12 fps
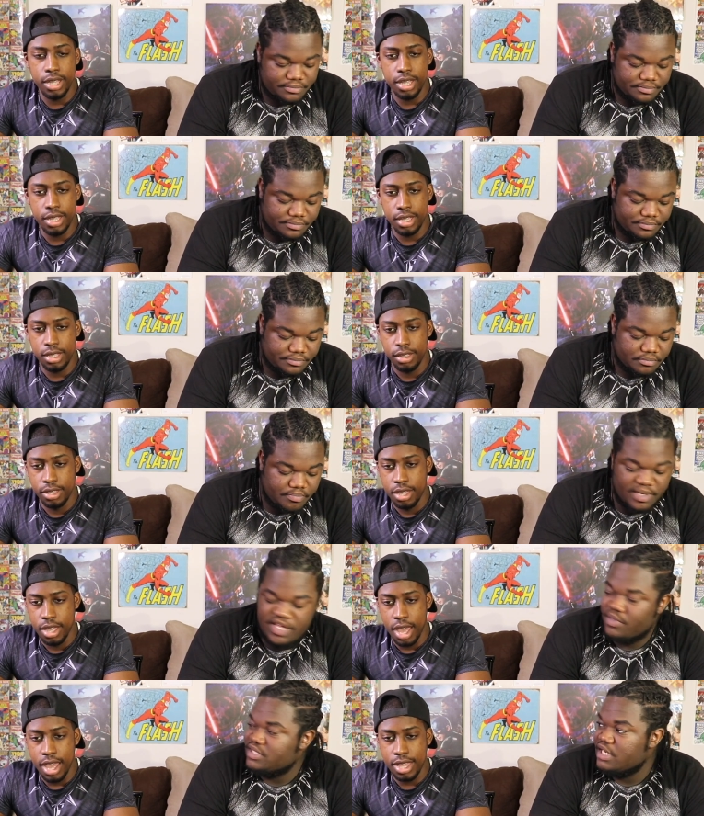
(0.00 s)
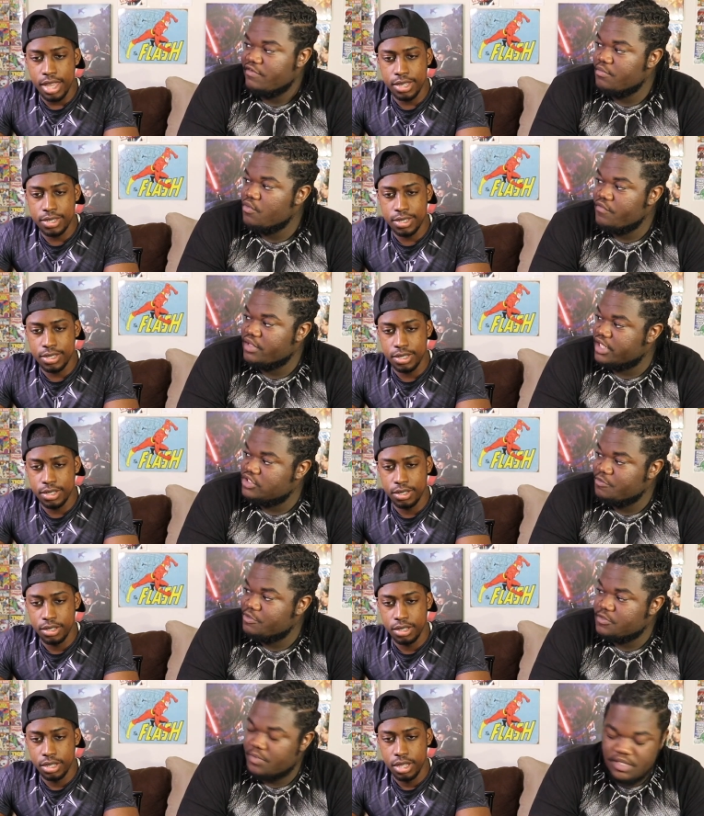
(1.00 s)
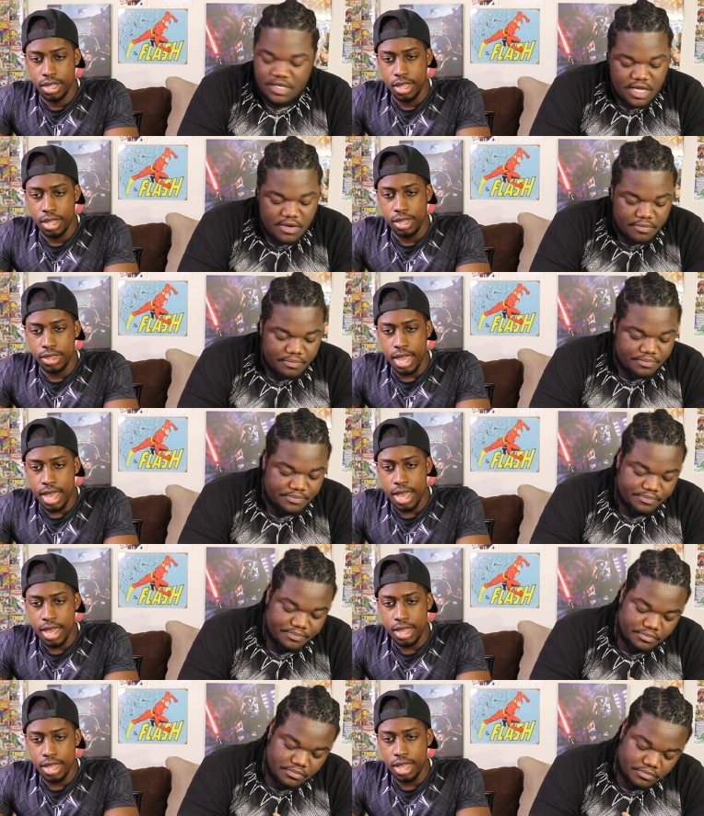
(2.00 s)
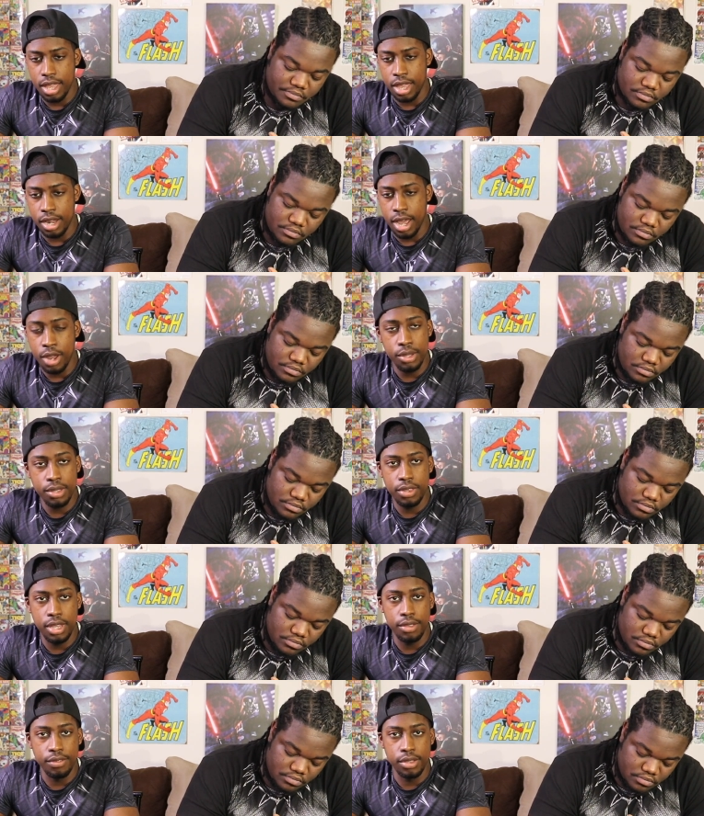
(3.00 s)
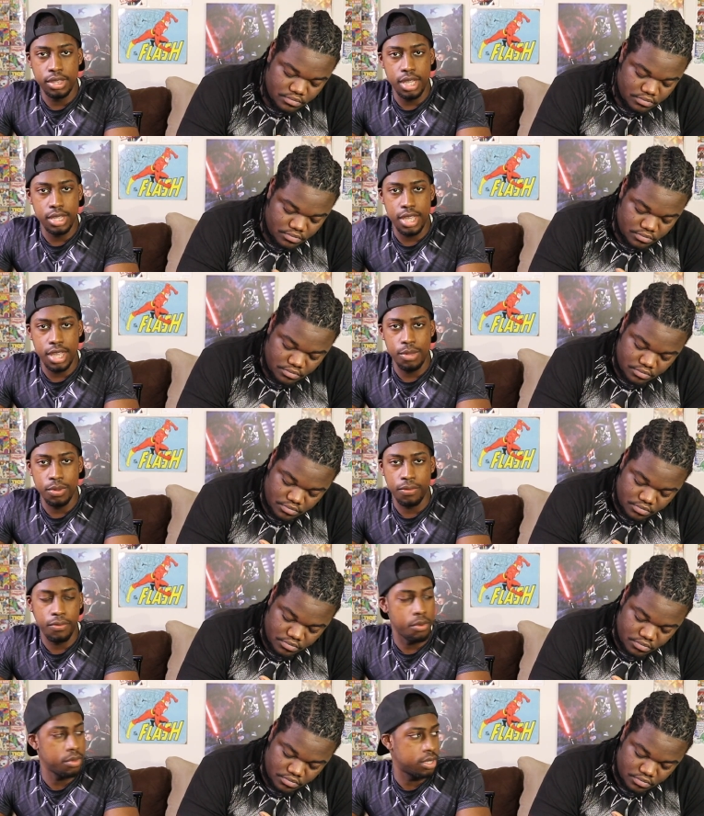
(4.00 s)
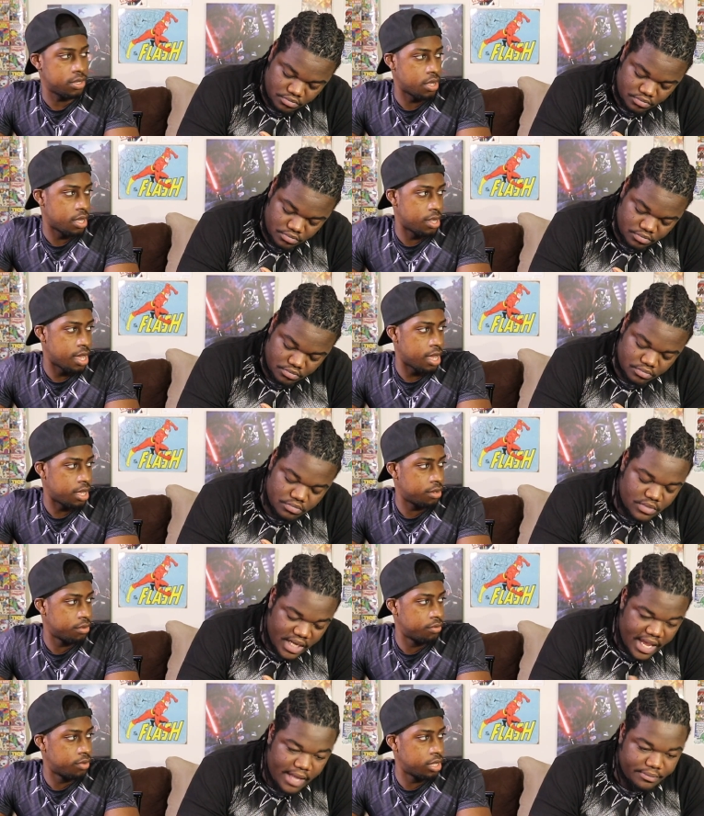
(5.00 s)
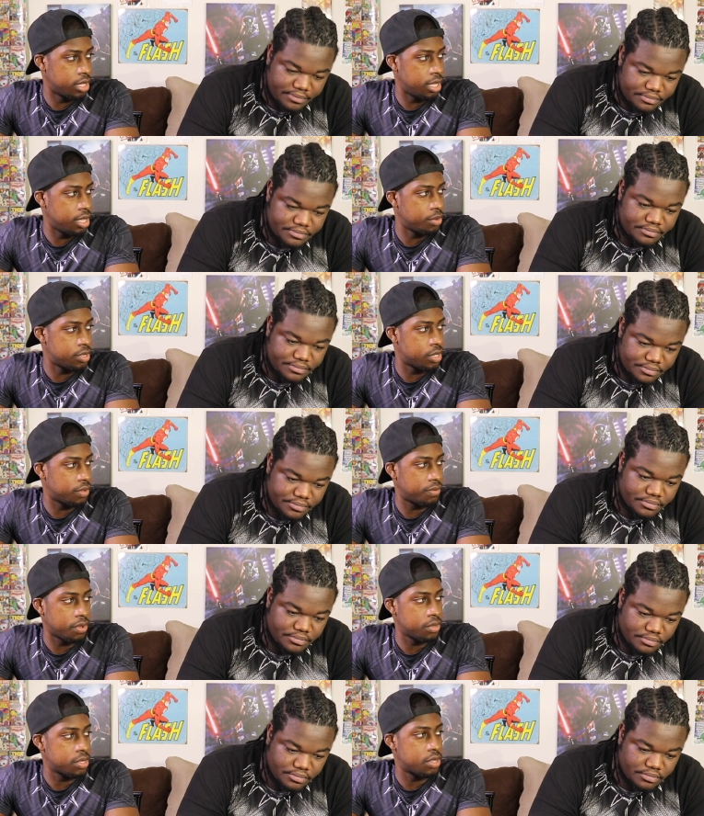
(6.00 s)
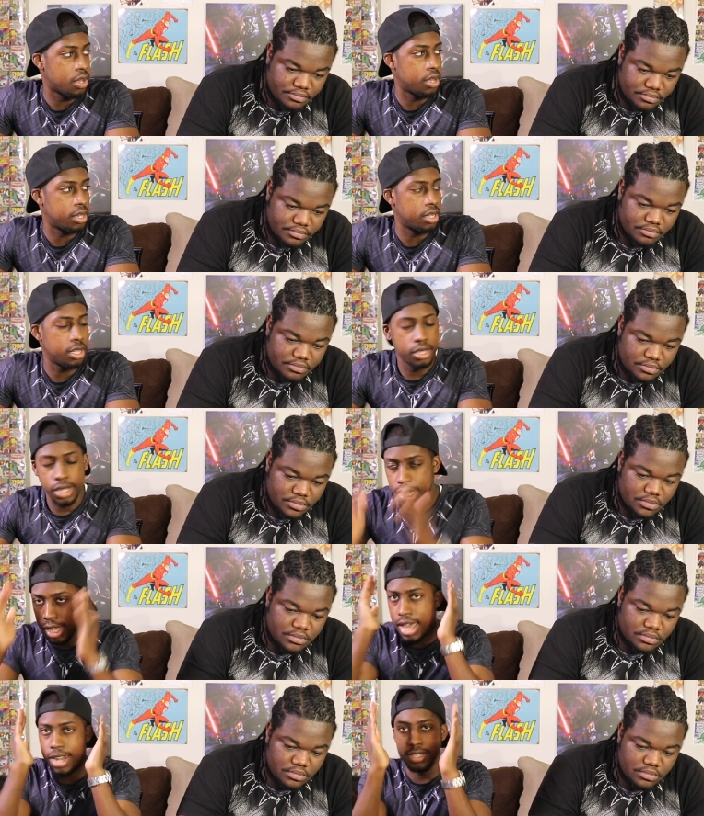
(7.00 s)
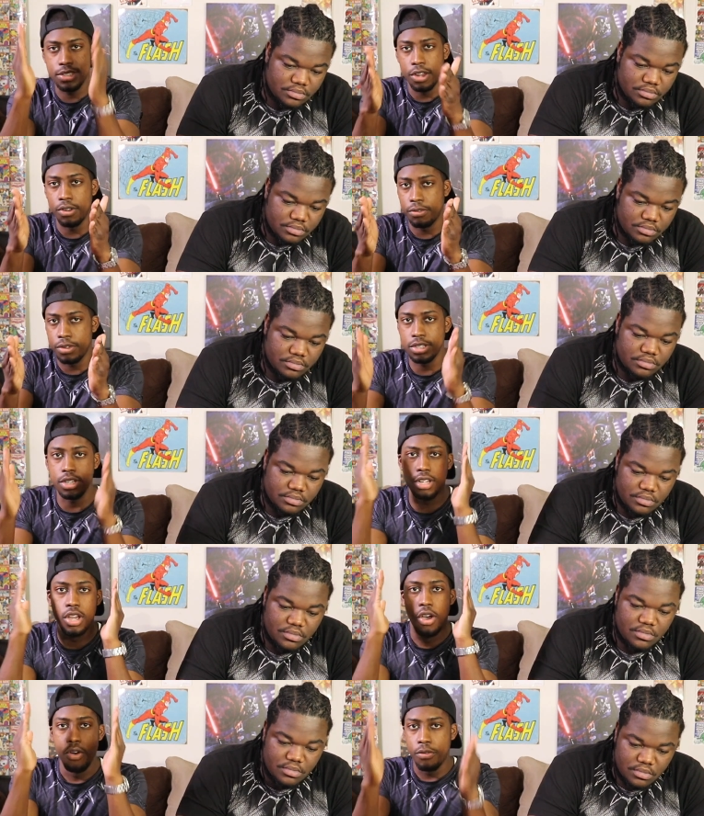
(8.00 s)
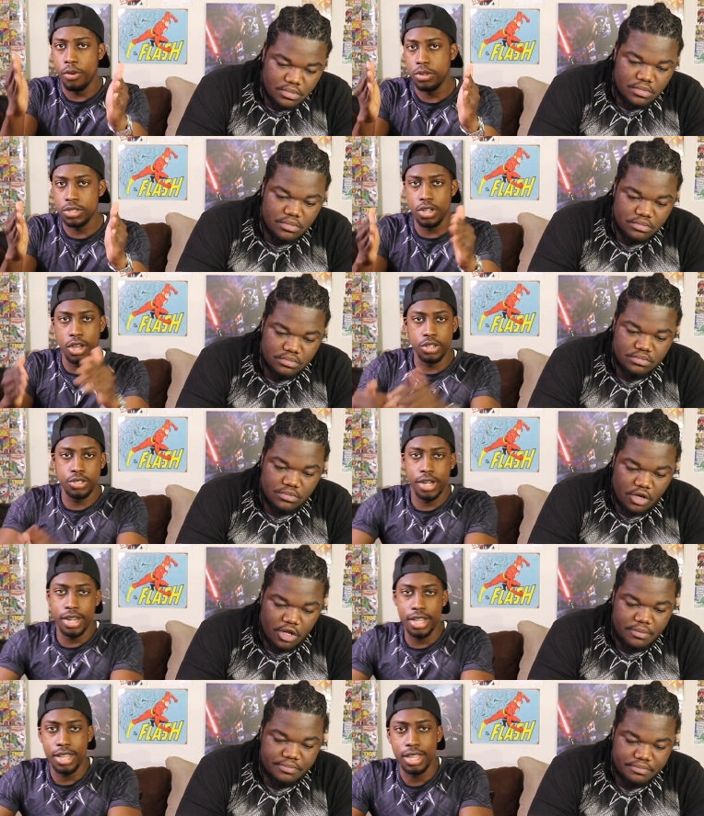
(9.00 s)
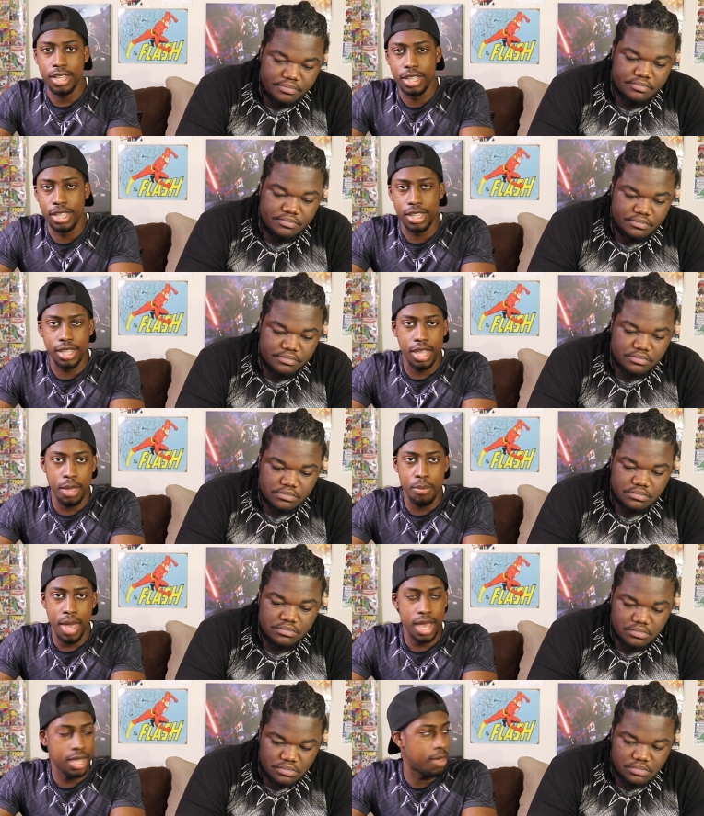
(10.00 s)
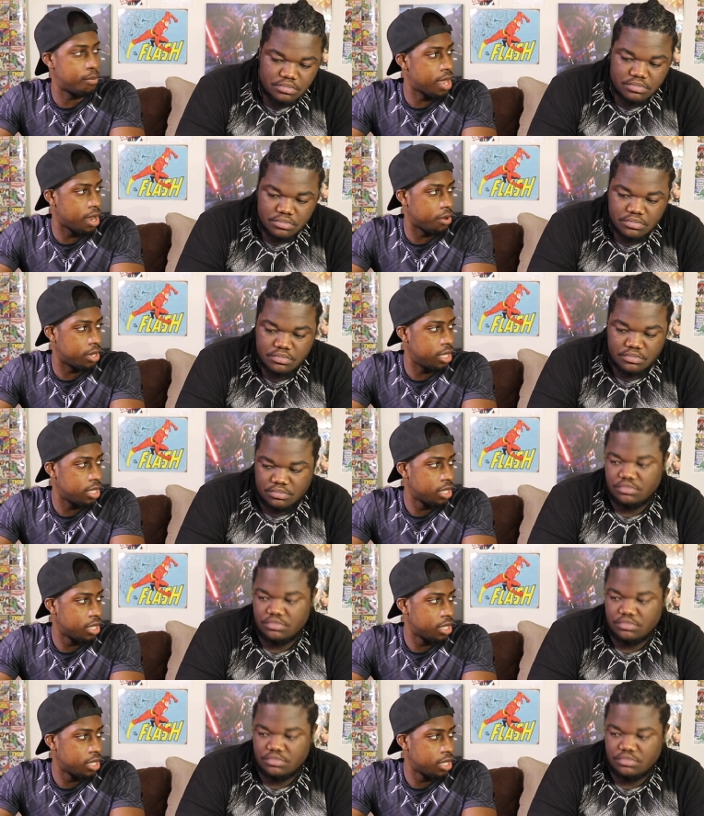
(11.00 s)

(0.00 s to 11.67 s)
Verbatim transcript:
Speaker 1: like, but you wasn't even moving at super speed yet. That, and I don't even think that he was focused on that. Yeah, really, he was just focused on like he had his tunnel vision, focused on trying to get back at Barry